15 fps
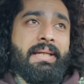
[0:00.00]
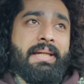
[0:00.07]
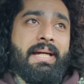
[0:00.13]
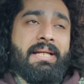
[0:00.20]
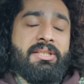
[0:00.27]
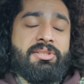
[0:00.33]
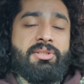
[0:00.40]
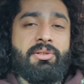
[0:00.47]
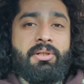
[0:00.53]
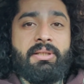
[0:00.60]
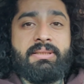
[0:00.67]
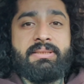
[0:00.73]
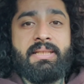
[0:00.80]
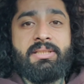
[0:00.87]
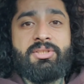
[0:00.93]
catch their
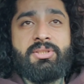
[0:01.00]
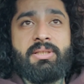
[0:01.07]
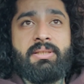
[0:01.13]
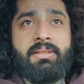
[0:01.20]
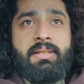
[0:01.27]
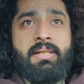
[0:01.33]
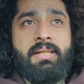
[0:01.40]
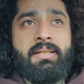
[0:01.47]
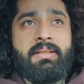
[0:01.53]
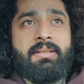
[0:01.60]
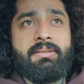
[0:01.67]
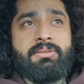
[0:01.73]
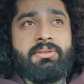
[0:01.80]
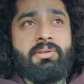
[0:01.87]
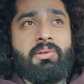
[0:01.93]
attention,
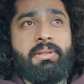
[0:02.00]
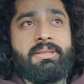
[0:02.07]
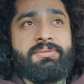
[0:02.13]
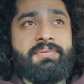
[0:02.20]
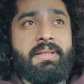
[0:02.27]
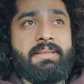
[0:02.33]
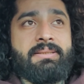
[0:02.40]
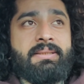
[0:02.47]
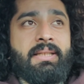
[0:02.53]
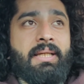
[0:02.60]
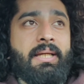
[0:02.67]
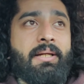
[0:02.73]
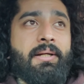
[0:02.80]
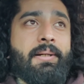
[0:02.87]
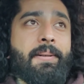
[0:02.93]
because, you know, let's face it,
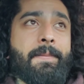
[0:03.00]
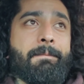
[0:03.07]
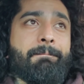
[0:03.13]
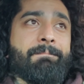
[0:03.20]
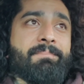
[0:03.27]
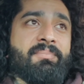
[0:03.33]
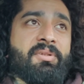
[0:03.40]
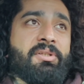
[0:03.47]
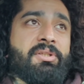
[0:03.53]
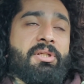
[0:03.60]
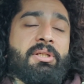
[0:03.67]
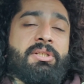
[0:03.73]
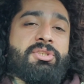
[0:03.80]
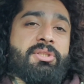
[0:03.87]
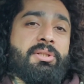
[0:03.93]
the
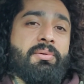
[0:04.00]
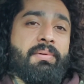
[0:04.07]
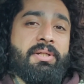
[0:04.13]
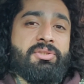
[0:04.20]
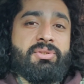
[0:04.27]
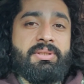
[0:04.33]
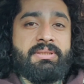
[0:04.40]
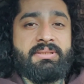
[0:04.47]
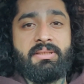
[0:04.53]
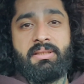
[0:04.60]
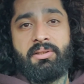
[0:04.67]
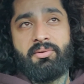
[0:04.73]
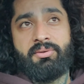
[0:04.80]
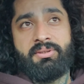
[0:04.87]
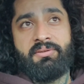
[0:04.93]
younger generation is a
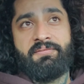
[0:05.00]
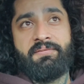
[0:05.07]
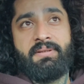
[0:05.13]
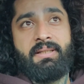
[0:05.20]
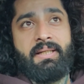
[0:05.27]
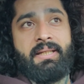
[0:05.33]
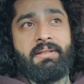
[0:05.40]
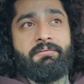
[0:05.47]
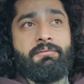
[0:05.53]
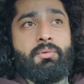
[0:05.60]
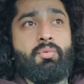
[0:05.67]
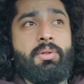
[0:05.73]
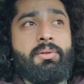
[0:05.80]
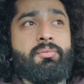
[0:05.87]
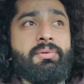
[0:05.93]
little different, and if we
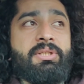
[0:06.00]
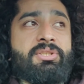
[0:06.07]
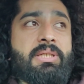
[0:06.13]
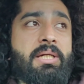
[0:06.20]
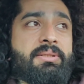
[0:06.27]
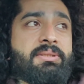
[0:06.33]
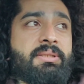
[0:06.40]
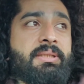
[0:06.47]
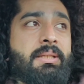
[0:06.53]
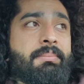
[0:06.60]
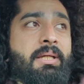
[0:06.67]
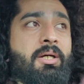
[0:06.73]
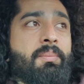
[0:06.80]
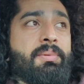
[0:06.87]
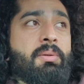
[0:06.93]
want to reach out to them
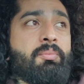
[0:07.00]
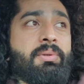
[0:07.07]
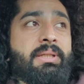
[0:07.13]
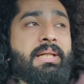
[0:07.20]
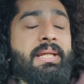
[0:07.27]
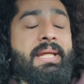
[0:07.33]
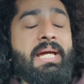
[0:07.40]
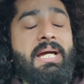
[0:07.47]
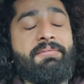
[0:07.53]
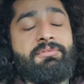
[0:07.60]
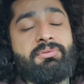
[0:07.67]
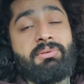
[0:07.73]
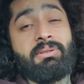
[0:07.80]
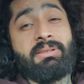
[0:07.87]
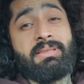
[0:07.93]
and help them, we kind of have
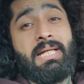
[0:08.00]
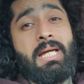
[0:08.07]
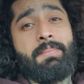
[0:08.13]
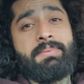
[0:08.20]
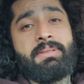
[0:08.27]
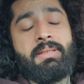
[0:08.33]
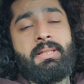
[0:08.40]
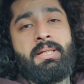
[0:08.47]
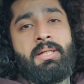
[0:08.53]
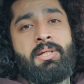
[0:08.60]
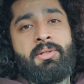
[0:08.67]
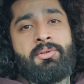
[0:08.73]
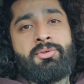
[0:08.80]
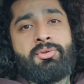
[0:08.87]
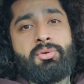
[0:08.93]
to adapt
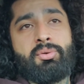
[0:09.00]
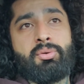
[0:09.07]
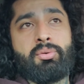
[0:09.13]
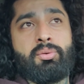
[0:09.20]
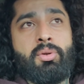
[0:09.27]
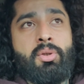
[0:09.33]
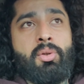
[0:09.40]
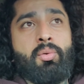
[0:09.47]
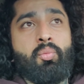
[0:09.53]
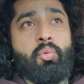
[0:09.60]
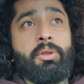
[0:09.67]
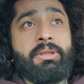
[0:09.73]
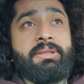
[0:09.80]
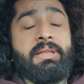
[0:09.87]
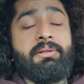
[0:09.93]
to
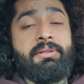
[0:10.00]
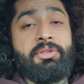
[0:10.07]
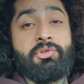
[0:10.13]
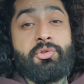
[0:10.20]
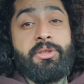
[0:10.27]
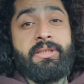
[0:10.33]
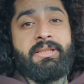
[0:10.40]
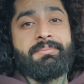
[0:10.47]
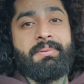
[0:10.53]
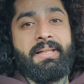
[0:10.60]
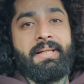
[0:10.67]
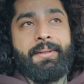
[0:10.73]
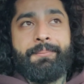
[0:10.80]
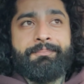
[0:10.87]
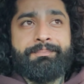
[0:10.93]
what they're intrigued
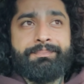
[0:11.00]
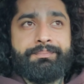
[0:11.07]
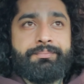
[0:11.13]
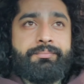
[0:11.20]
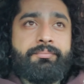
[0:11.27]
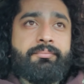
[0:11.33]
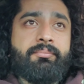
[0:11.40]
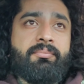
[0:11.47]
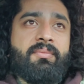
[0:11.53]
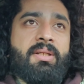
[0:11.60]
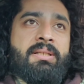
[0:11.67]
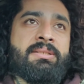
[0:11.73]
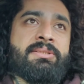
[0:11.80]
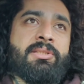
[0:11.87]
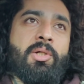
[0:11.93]
by.
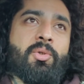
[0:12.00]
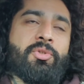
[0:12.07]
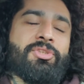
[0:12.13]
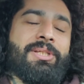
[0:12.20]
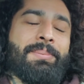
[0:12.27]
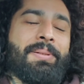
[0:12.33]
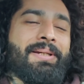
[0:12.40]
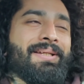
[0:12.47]
So she